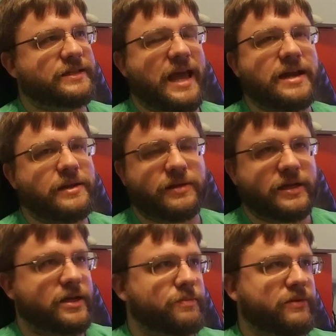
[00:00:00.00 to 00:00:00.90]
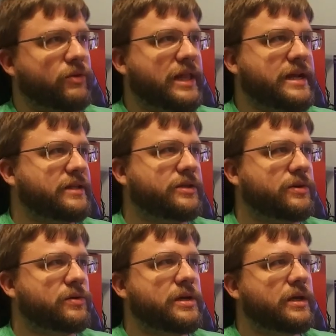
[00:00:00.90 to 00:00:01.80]
to anything. It could be related
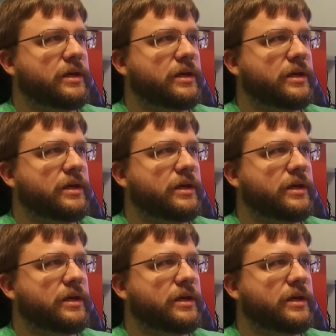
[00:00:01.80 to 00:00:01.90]
to